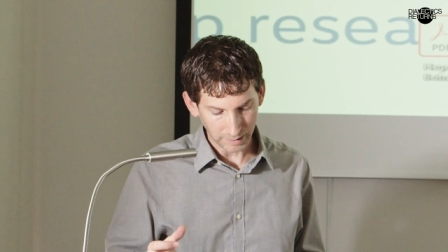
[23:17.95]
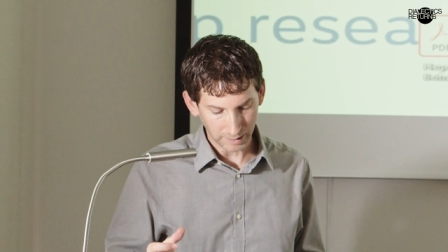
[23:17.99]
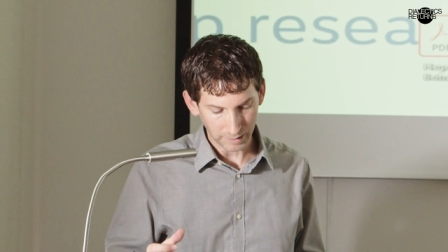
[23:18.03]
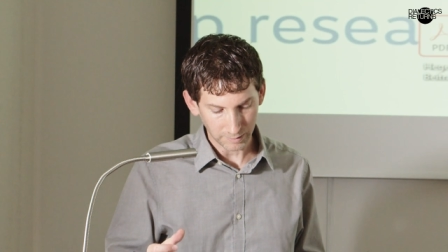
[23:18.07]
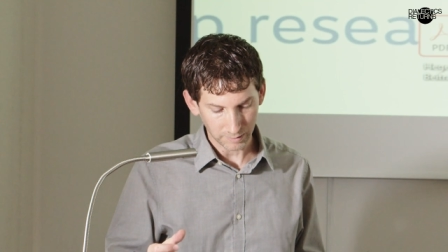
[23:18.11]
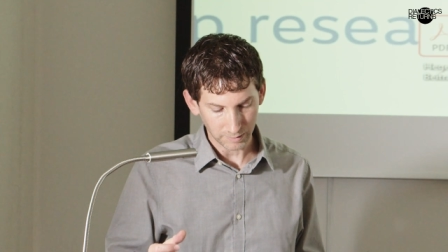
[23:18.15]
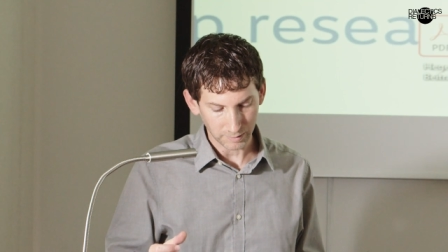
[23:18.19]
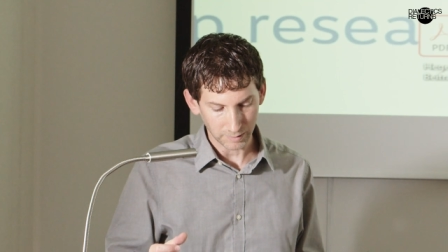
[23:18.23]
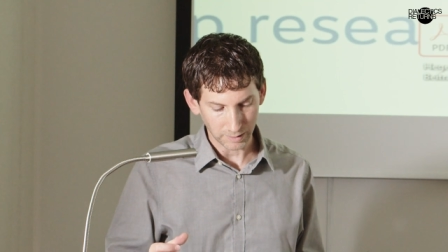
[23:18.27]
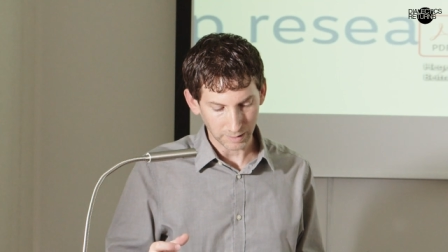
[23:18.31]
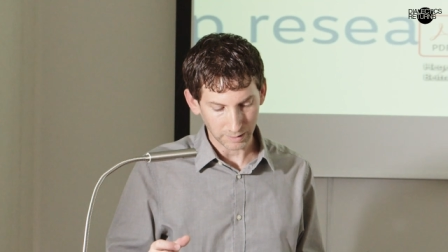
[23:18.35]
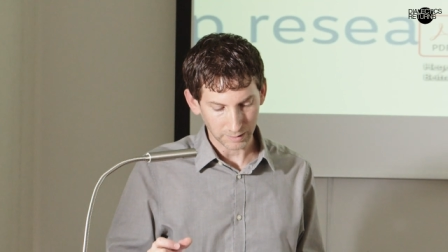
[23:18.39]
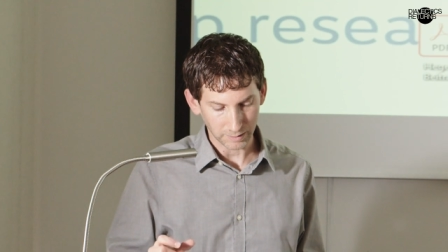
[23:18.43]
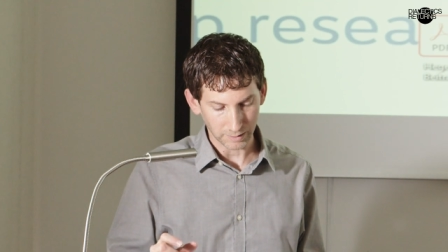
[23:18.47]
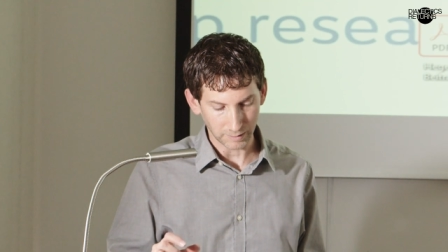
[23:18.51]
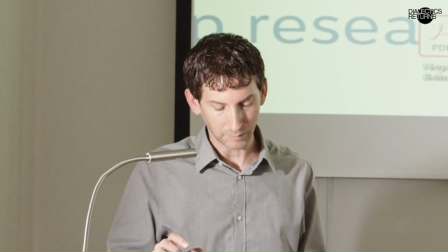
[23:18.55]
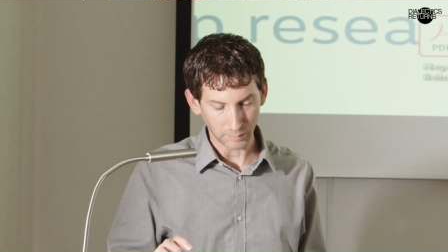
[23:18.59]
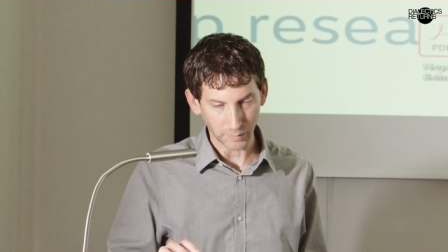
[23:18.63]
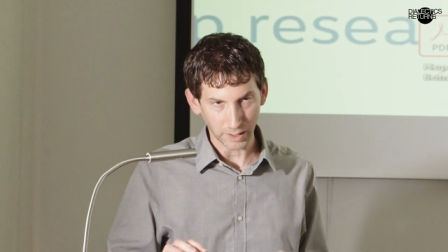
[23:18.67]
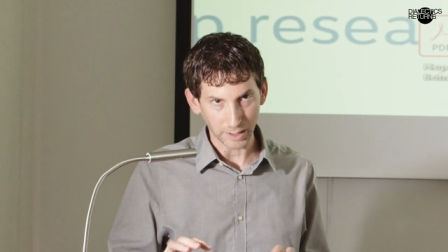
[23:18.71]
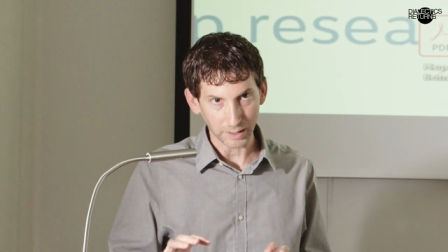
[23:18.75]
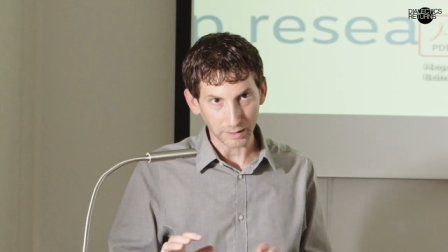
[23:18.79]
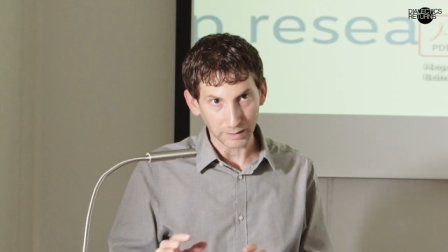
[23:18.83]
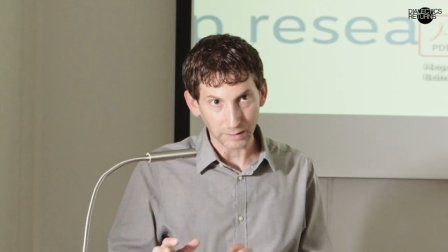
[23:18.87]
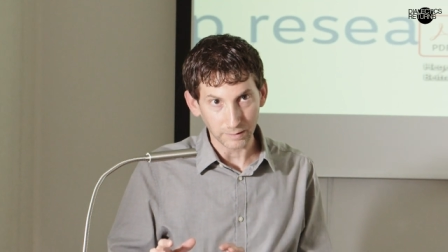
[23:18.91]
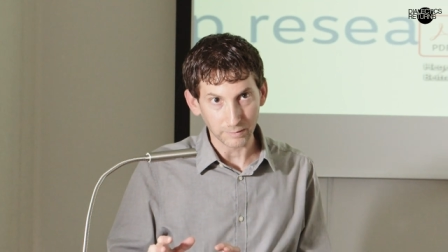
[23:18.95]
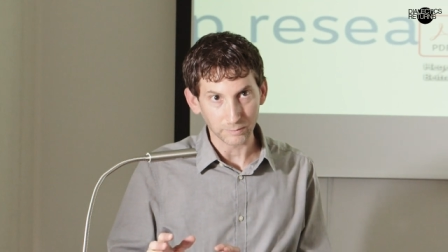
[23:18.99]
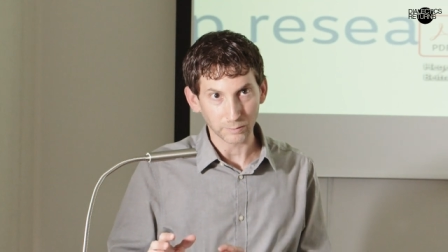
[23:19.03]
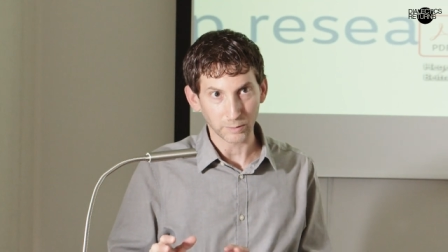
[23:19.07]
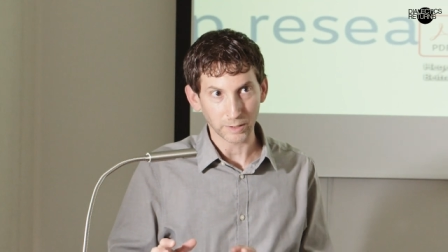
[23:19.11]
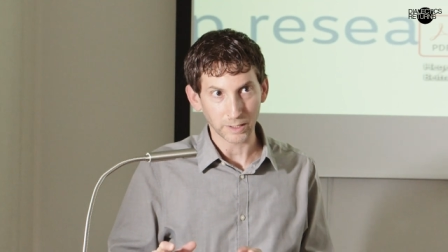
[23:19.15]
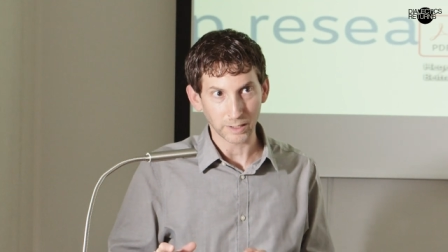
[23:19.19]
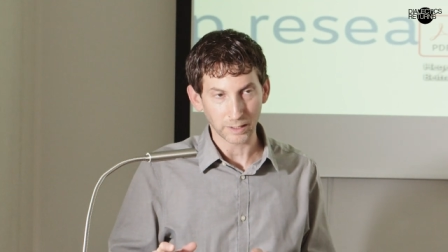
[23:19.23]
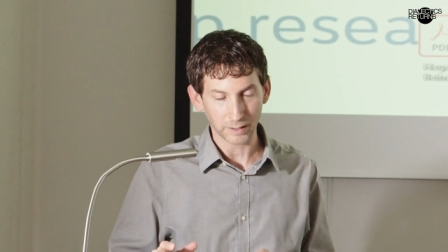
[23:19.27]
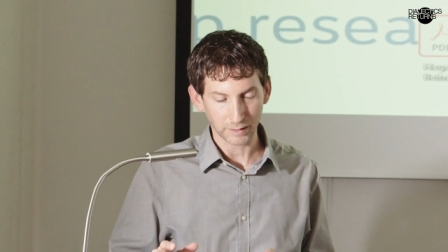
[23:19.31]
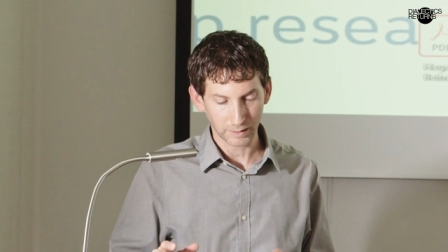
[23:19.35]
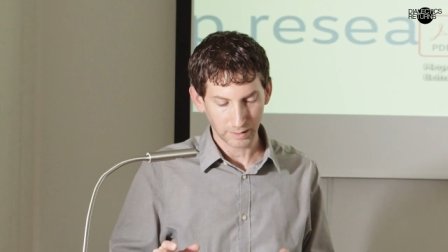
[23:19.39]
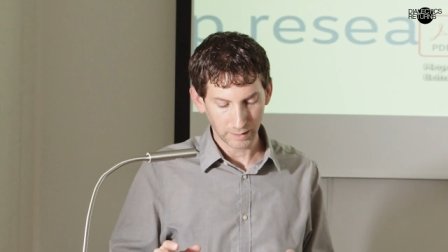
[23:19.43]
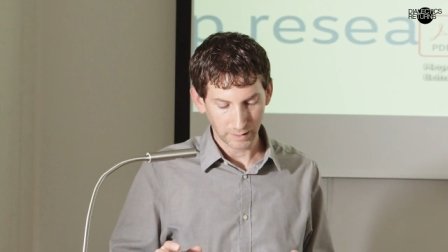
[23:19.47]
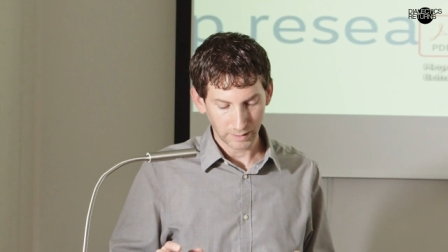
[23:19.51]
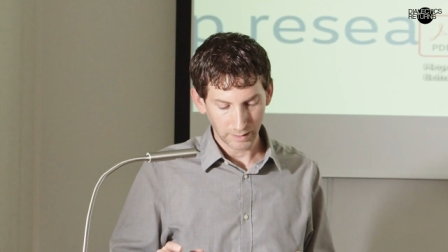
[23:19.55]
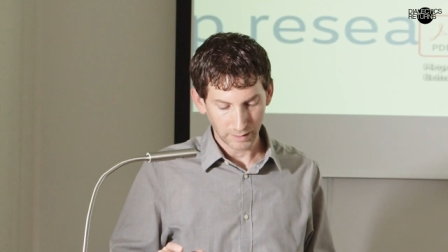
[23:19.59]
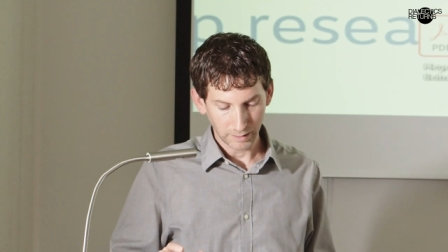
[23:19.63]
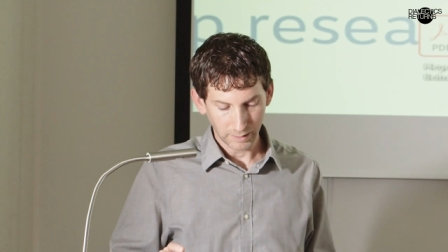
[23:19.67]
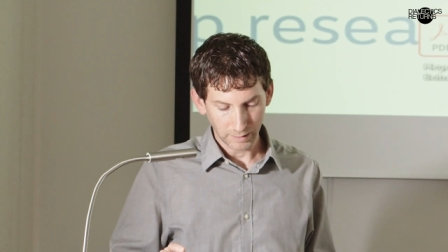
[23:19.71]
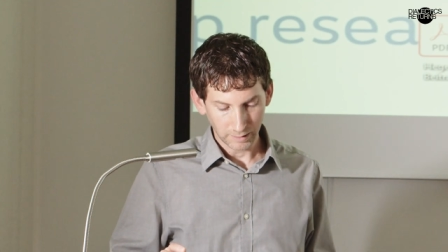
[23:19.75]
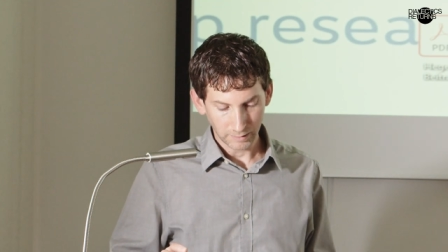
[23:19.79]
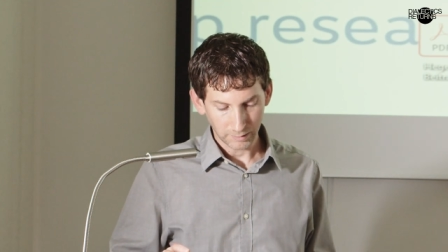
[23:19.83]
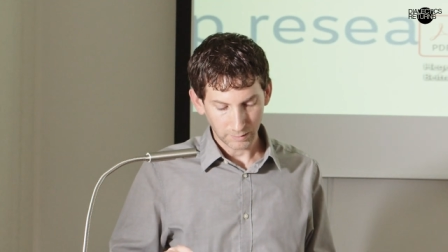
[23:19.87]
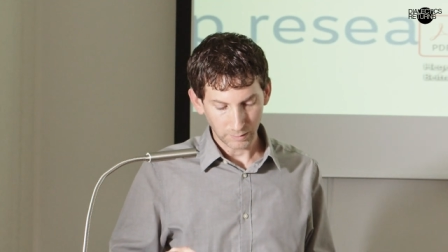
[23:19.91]
contradiction might give way
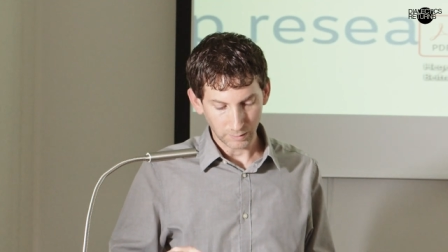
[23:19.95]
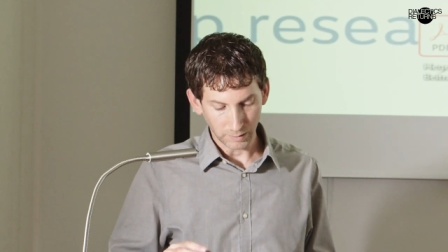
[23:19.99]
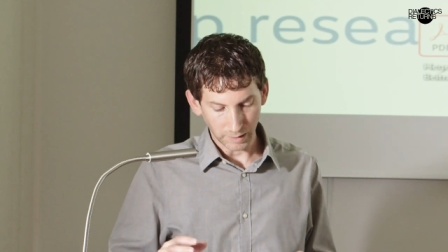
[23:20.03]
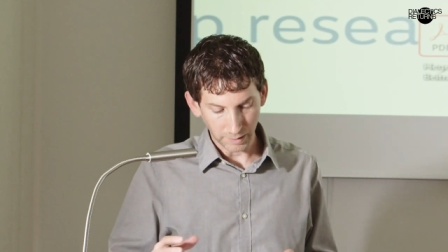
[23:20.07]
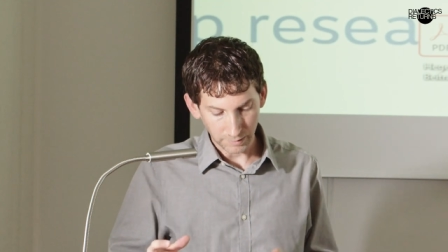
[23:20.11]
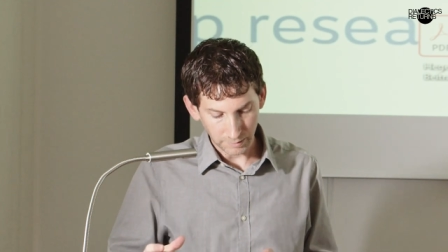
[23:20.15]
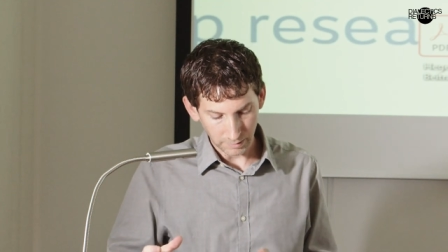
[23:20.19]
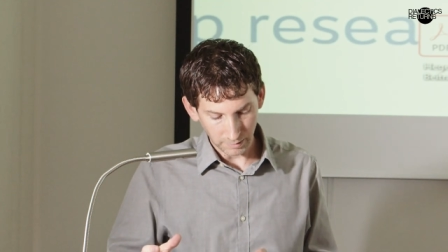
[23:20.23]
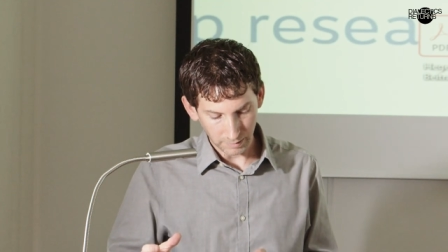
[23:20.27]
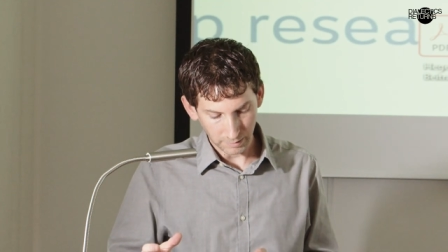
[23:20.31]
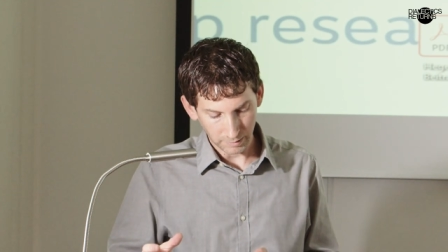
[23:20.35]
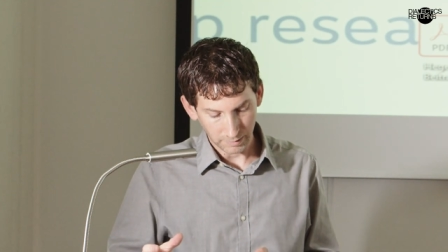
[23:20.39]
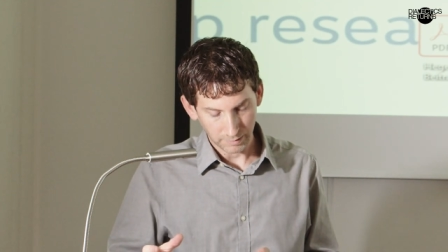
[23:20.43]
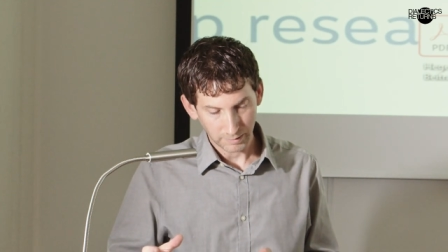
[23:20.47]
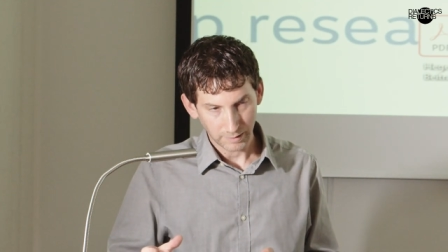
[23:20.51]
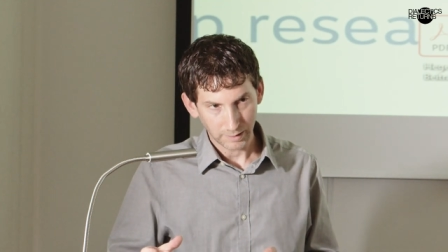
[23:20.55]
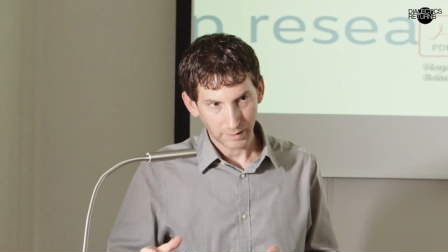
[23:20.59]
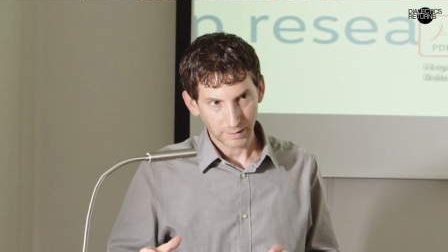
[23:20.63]
to other,